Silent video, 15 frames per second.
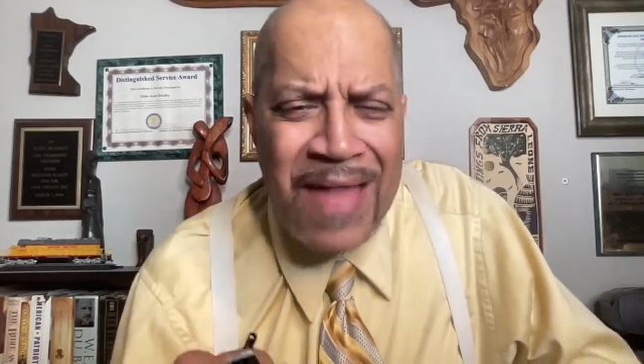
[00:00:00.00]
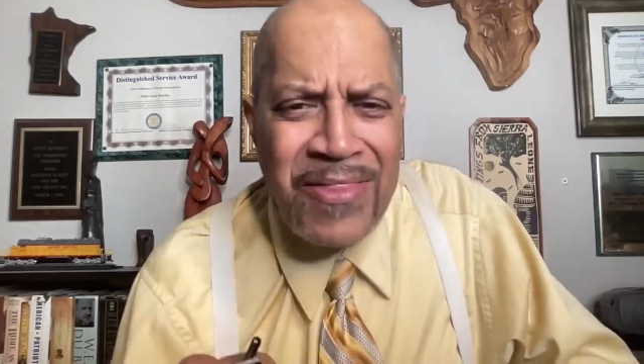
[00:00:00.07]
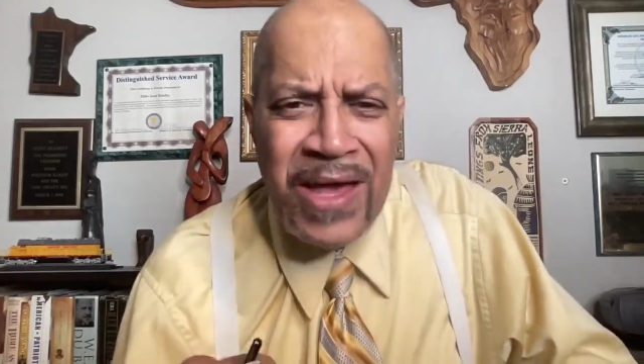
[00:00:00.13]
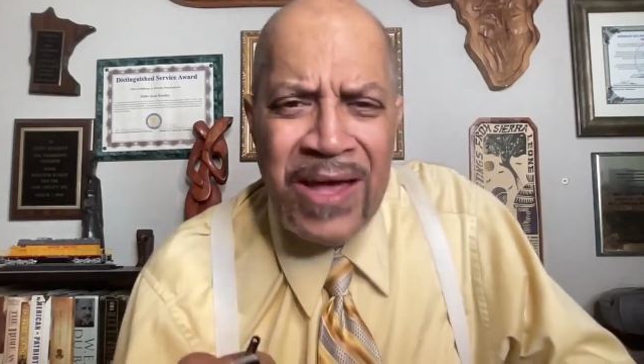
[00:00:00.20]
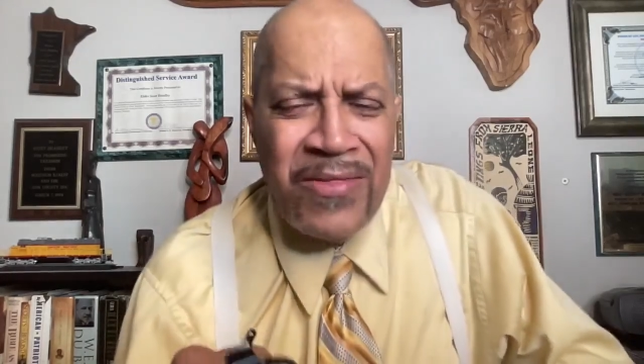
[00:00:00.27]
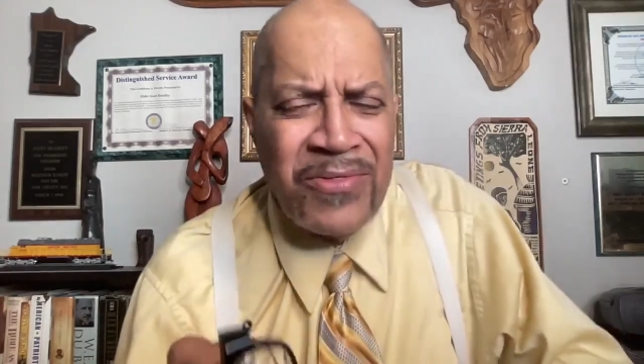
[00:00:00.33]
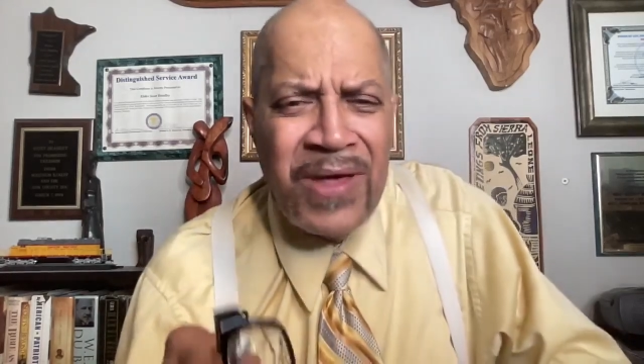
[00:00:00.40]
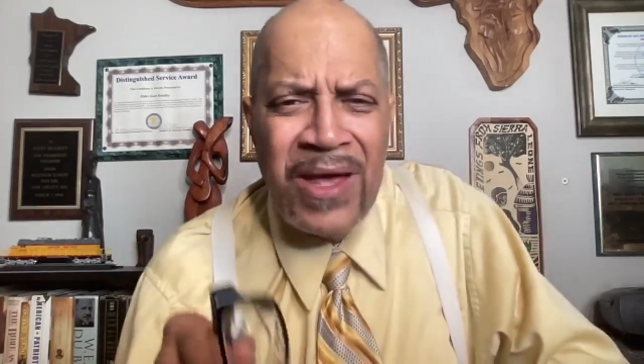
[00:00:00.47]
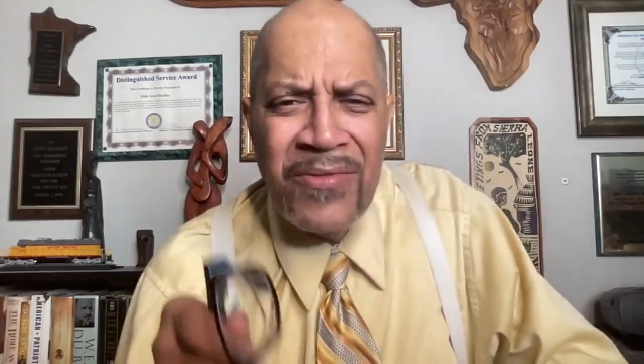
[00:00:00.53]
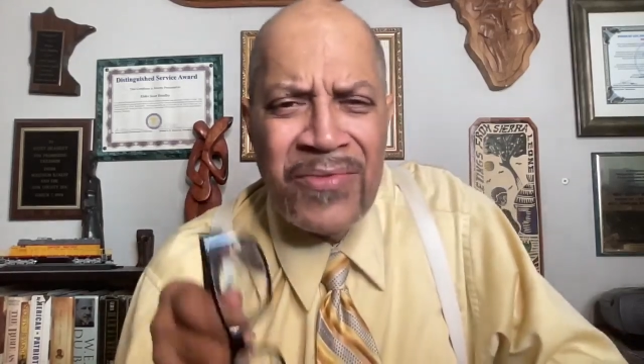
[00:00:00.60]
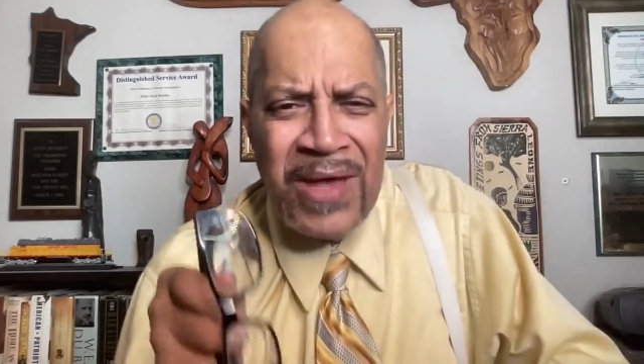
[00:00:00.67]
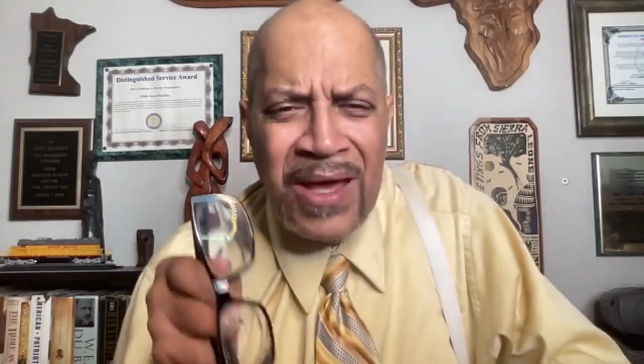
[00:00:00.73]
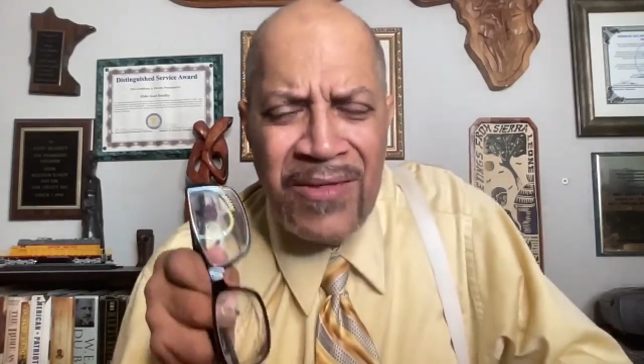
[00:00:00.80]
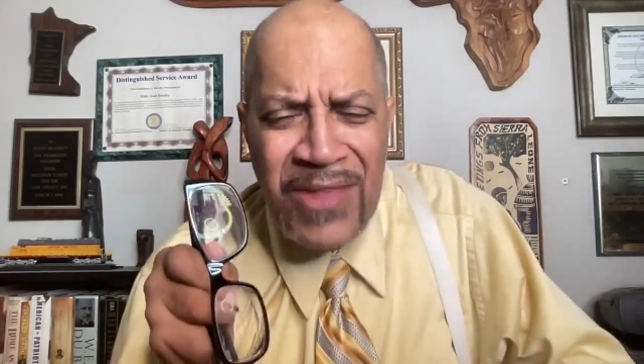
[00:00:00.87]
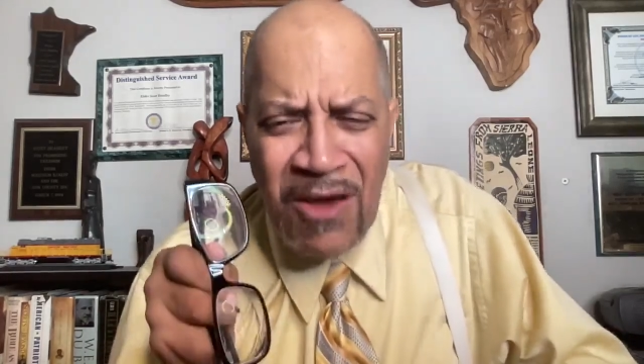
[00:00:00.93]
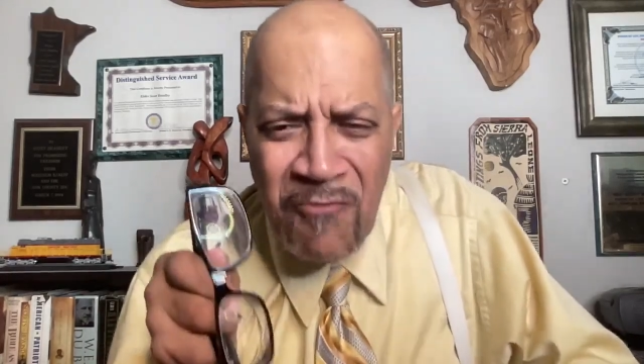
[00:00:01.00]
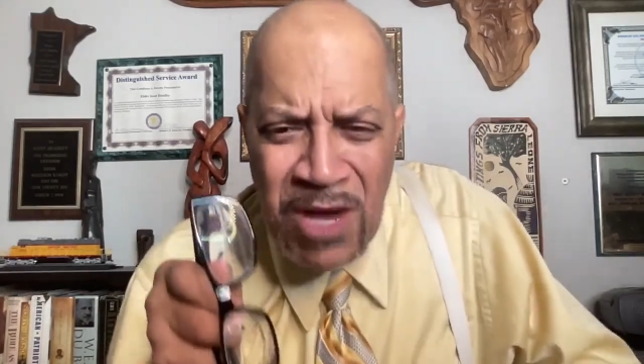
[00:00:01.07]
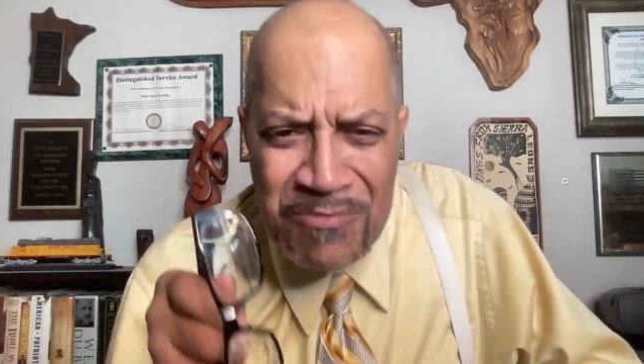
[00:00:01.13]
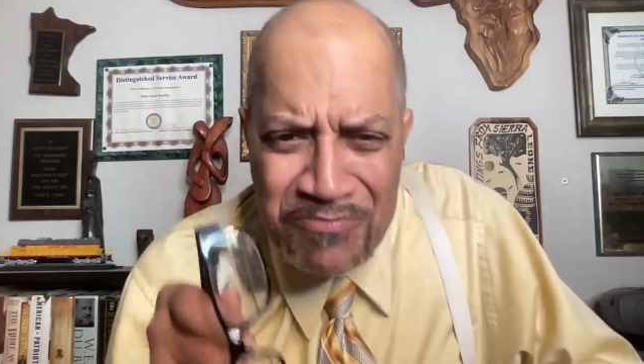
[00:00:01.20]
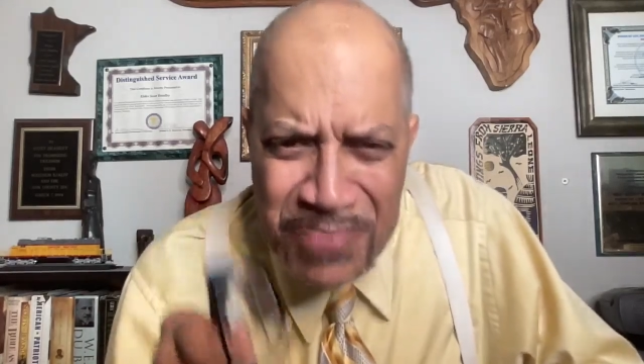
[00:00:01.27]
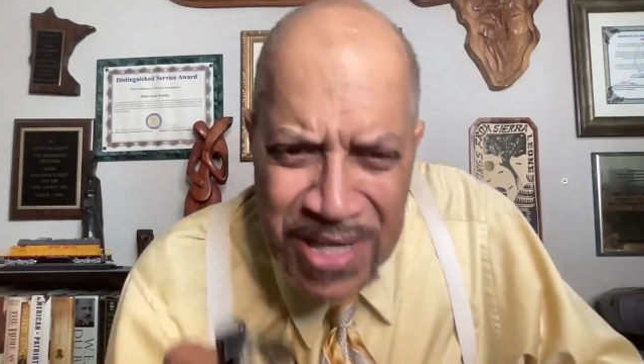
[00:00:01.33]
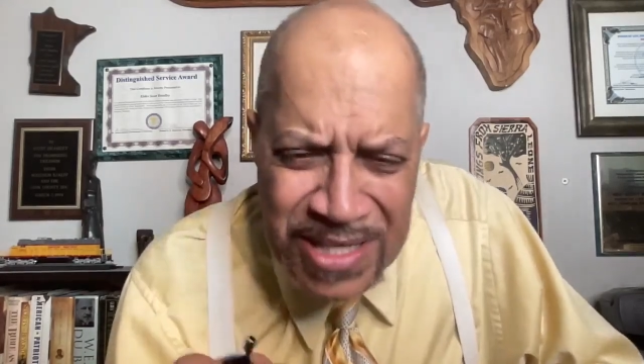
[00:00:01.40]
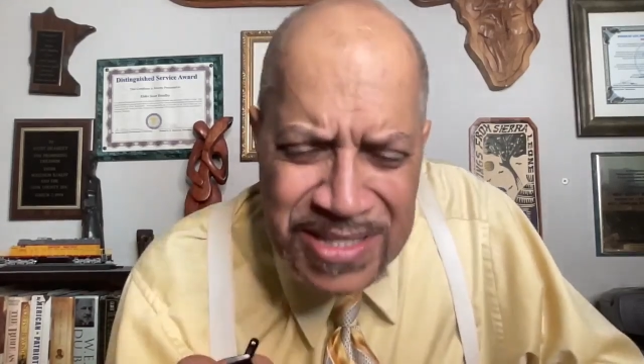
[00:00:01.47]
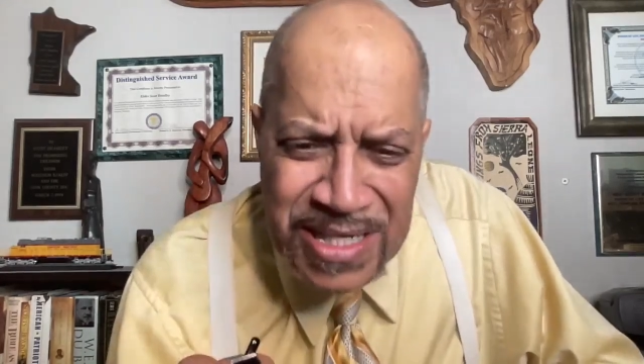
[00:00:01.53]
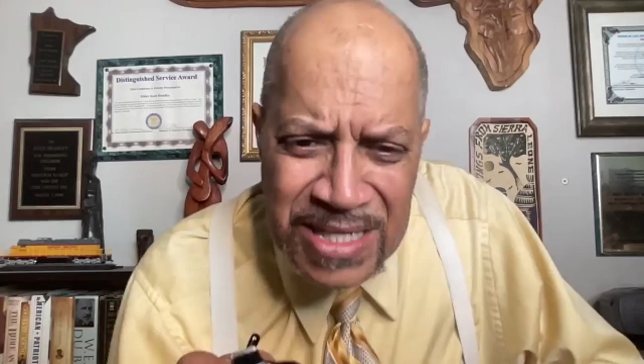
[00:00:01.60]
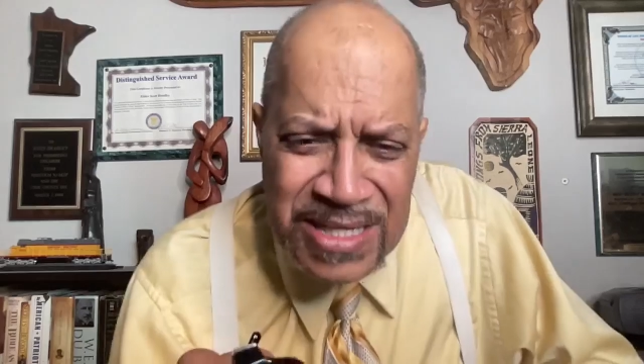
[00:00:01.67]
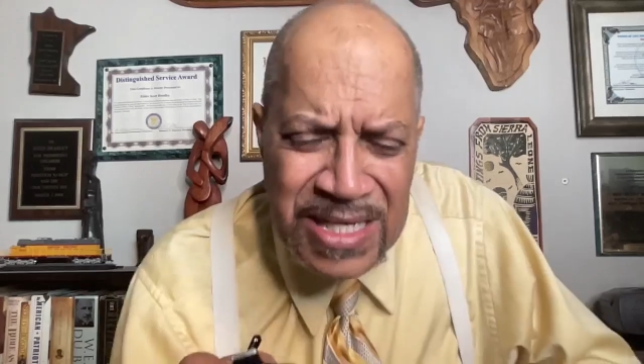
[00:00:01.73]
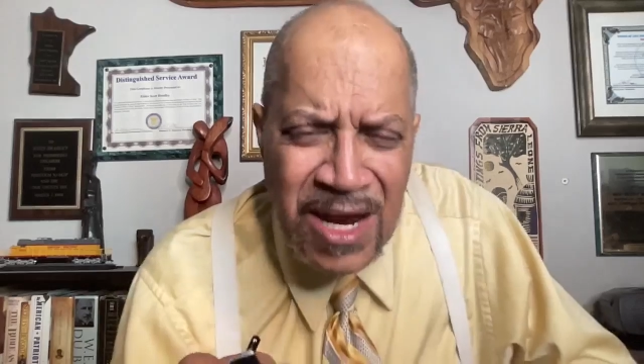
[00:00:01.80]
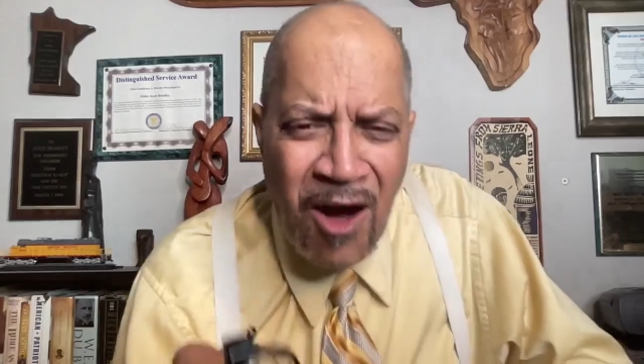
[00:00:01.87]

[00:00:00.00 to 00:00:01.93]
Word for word: they they they they're repentant they're